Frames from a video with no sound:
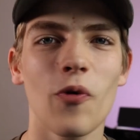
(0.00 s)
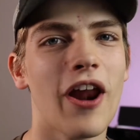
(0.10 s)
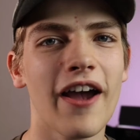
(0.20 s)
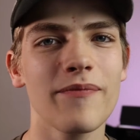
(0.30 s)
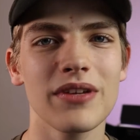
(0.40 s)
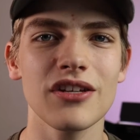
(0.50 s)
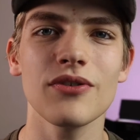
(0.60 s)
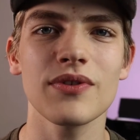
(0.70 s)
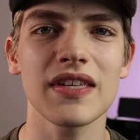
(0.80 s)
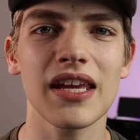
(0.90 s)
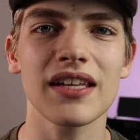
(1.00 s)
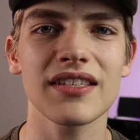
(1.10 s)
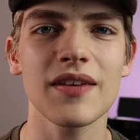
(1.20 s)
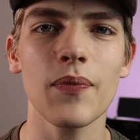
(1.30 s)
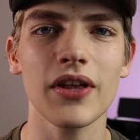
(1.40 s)
what I've been using
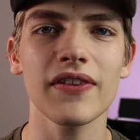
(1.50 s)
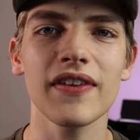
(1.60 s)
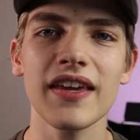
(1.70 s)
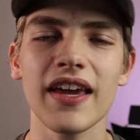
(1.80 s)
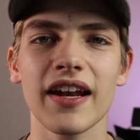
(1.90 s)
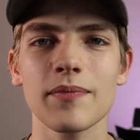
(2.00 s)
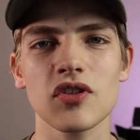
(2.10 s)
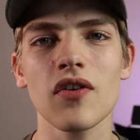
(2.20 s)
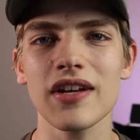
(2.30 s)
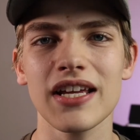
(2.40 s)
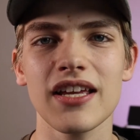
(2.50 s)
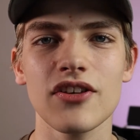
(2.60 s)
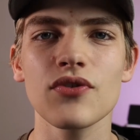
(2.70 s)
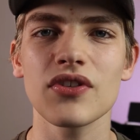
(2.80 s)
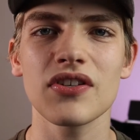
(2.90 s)
typically, and I'm starting to get
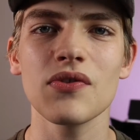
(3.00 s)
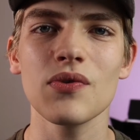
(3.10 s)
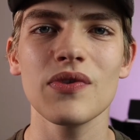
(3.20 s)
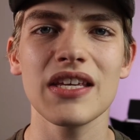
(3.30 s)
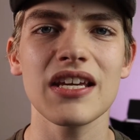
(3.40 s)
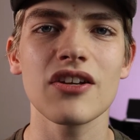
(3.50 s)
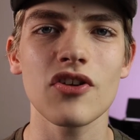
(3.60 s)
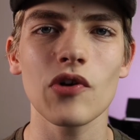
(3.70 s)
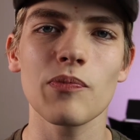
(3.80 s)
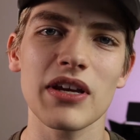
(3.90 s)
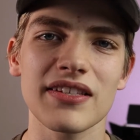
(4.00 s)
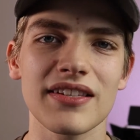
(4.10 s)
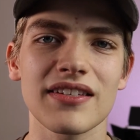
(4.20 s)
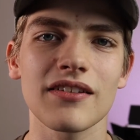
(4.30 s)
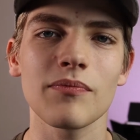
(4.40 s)
used to the node-based
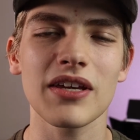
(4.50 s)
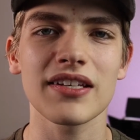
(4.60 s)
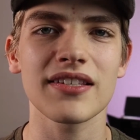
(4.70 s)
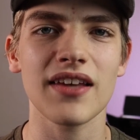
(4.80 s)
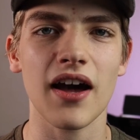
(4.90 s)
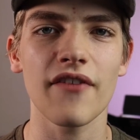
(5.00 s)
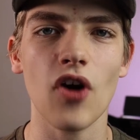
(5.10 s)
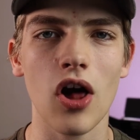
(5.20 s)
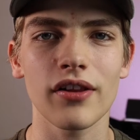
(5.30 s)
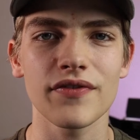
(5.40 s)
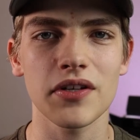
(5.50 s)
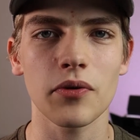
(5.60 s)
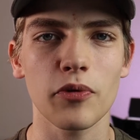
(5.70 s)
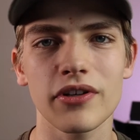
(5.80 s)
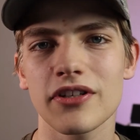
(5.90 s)
system because of all of
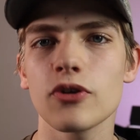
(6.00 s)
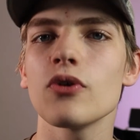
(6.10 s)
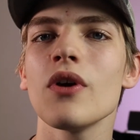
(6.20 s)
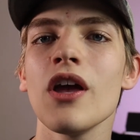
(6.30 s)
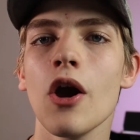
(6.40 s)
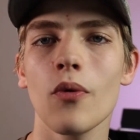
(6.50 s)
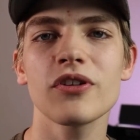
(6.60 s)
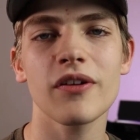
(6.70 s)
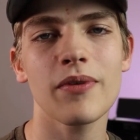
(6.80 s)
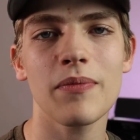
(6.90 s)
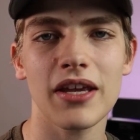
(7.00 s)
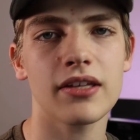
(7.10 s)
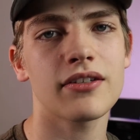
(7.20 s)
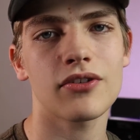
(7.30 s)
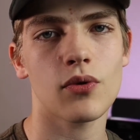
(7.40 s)
0.2, which I've been
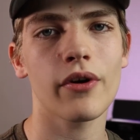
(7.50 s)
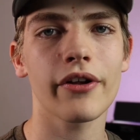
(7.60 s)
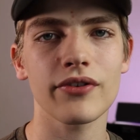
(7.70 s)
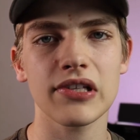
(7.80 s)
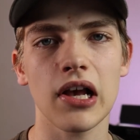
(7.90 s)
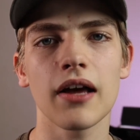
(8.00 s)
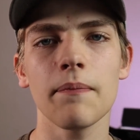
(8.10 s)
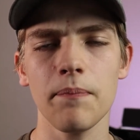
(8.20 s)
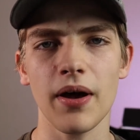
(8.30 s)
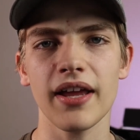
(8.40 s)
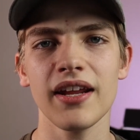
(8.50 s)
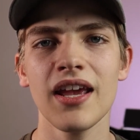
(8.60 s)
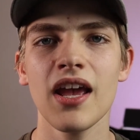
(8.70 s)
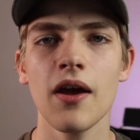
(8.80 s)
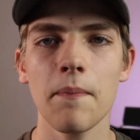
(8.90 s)
making tutorials on. But
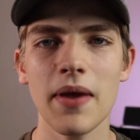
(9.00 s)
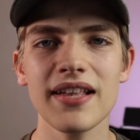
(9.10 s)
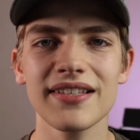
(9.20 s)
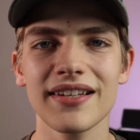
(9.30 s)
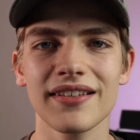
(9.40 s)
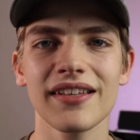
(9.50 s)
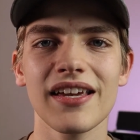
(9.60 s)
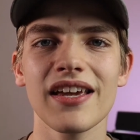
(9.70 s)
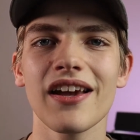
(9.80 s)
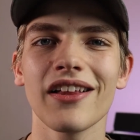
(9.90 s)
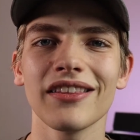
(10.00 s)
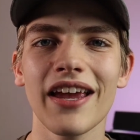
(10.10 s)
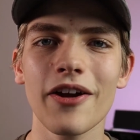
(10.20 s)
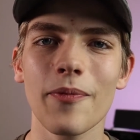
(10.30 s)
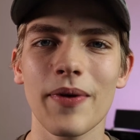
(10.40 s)
basically,
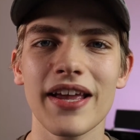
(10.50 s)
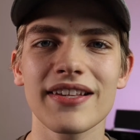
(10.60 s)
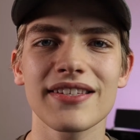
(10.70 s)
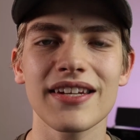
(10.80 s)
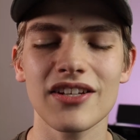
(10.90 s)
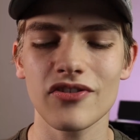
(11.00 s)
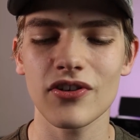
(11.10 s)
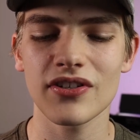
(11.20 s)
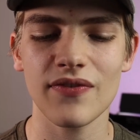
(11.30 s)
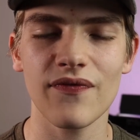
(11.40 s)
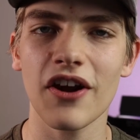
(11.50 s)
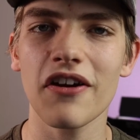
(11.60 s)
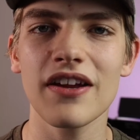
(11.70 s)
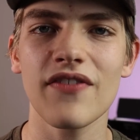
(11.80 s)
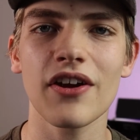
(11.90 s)
layer-based is just
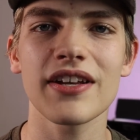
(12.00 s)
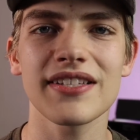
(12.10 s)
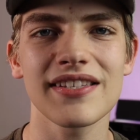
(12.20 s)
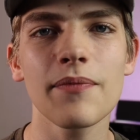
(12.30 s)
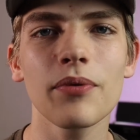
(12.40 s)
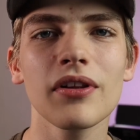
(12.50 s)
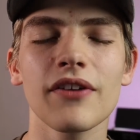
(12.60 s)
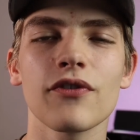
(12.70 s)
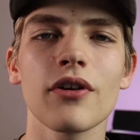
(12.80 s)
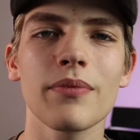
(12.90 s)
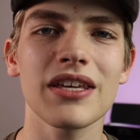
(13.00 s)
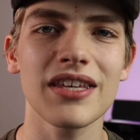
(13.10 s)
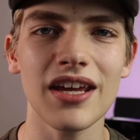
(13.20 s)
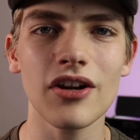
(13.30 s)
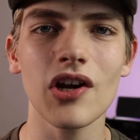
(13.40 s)
very, very simple. If you're a
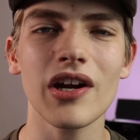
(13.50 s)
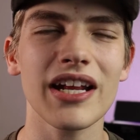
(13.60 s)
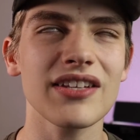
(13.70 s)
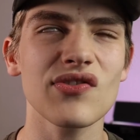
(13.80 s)
beginner,